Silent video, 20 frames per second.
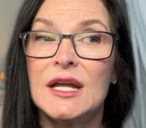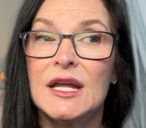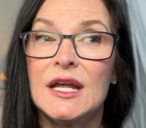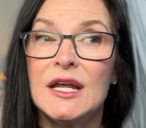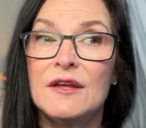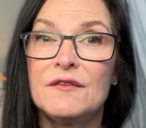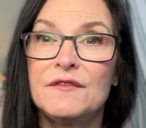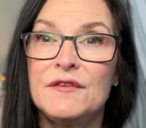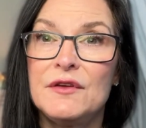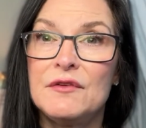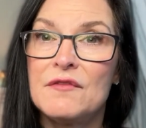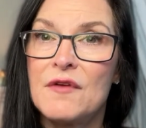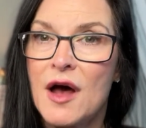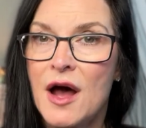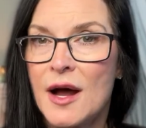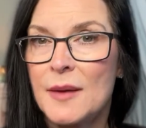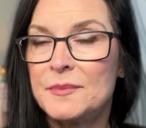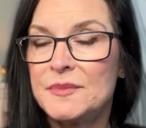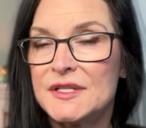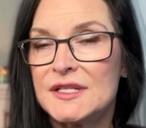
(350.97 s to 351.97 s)
If you've
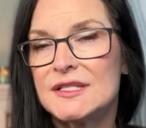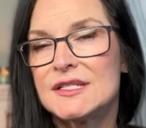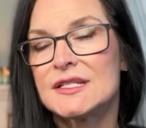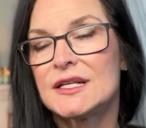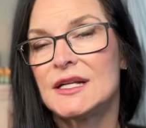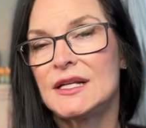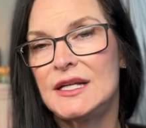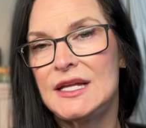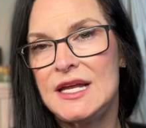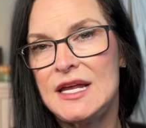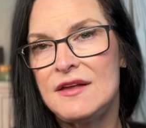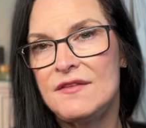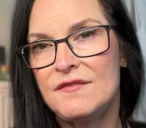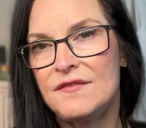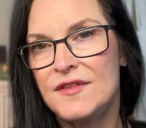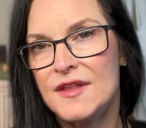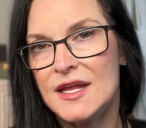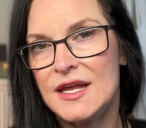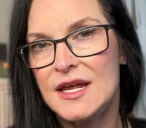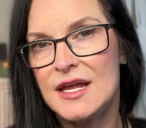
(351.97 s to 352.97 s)
opted to leave
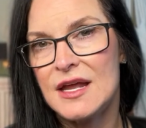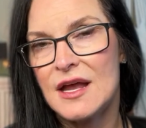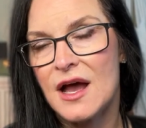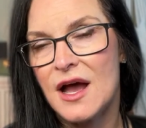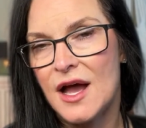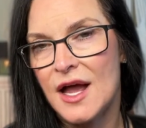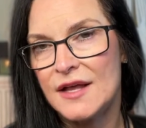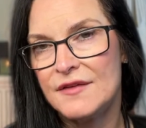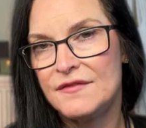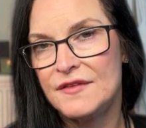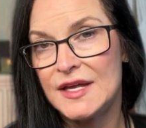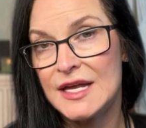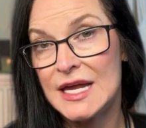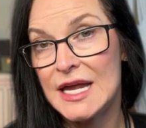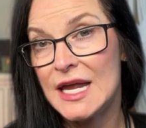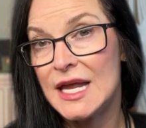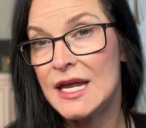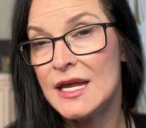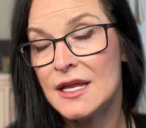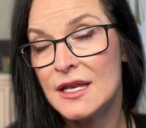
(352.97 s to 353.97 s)
the IV
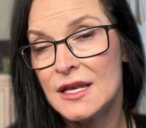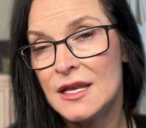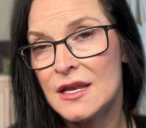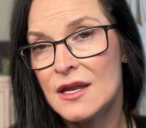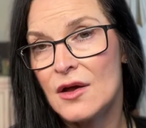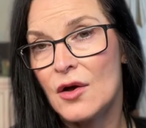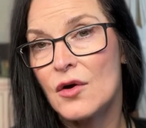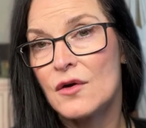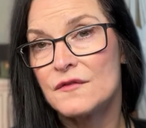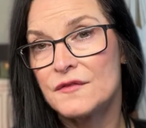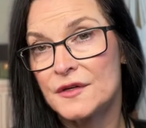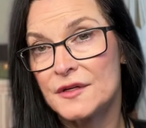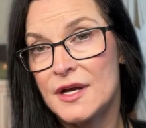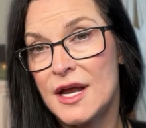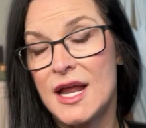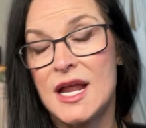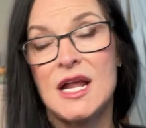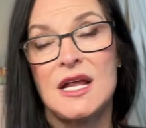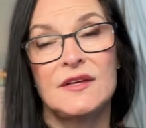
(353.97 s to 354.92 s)
in overnight,